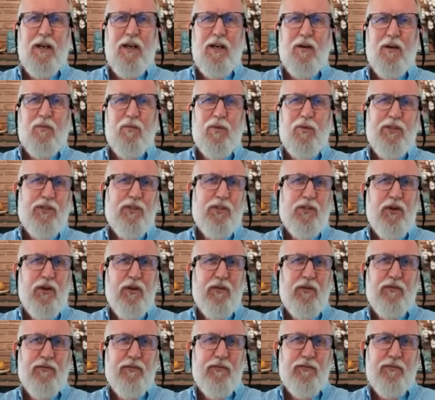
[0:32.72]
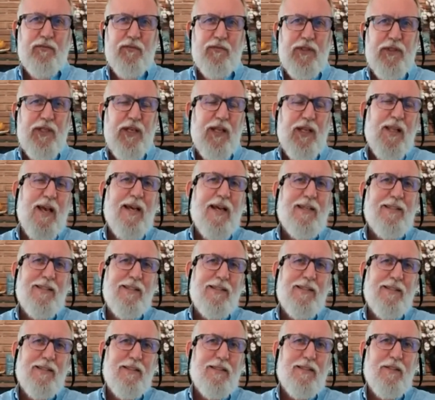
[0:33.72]
uh, which is called
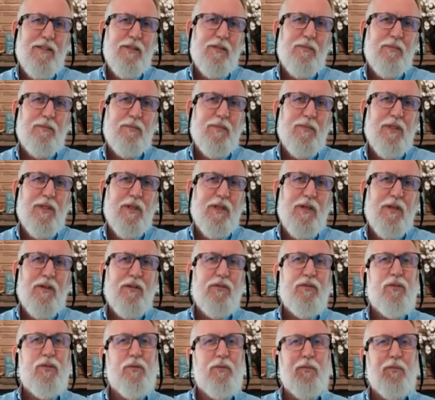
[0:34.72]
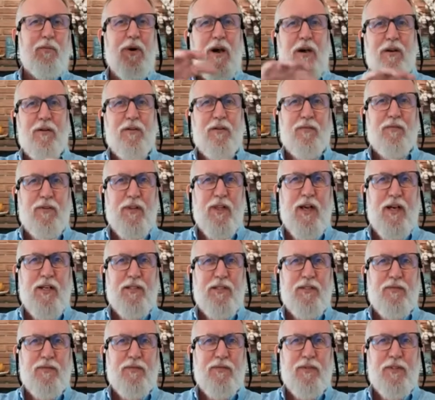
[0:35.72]
scholasticism, to modern
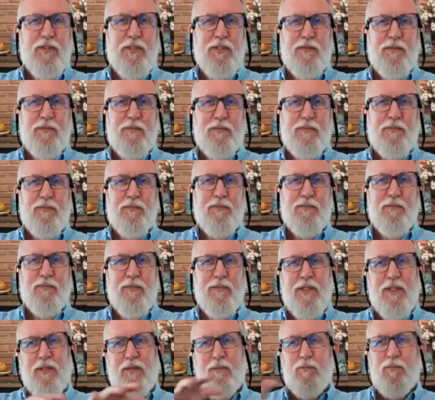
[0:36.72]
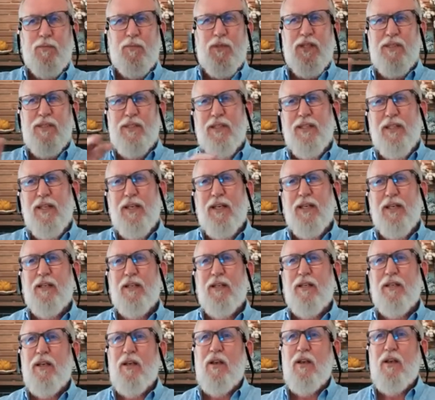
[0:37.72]
philosophy. Because
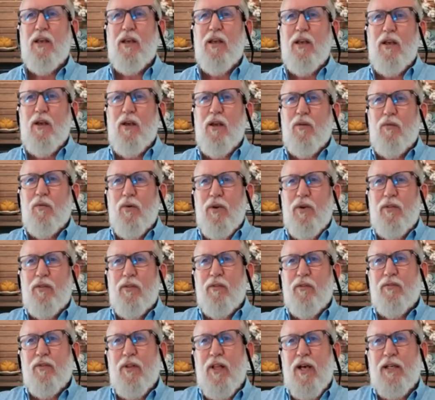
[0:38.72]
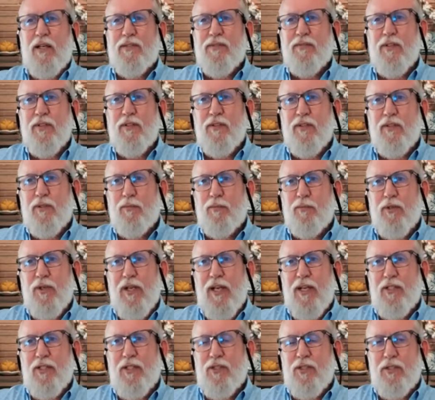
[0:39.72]
again, with the philosophy of
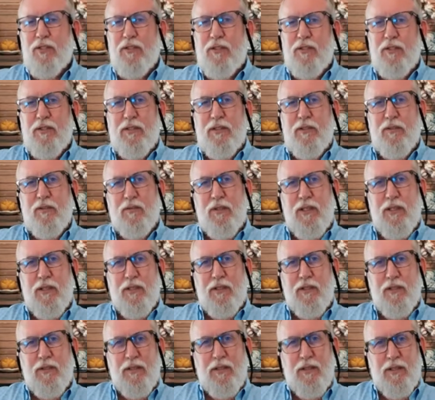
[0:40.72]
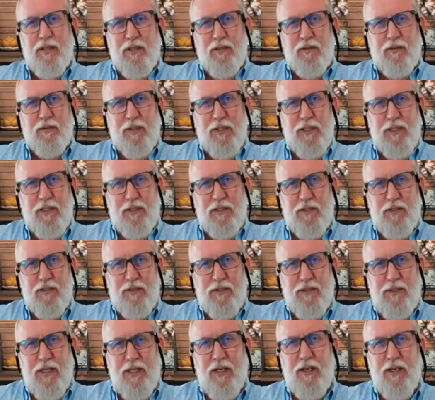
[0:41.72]
liberation in Enrique
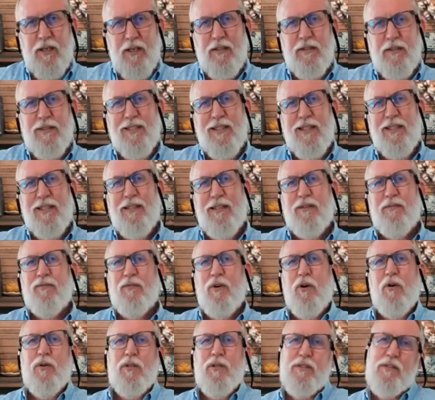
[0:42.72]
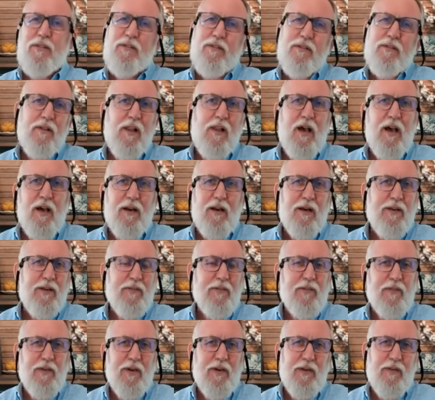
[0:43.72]
Dussel, he focuses a lot
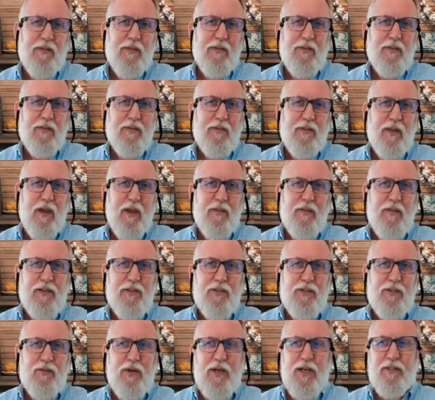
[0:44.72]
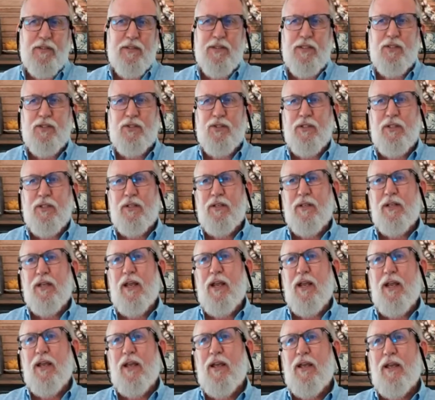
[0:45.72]
on, on, on this transition
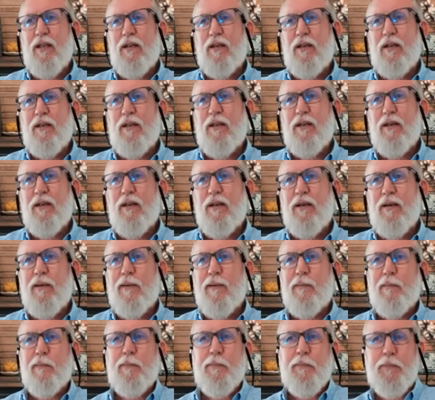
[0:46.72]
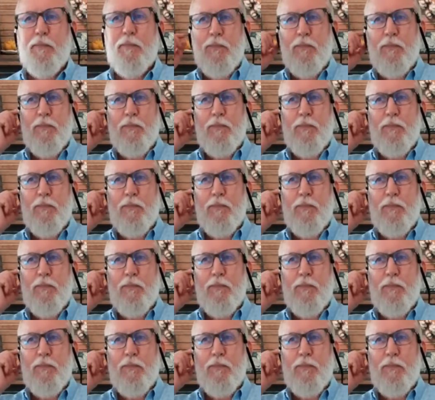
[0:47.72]
and, um,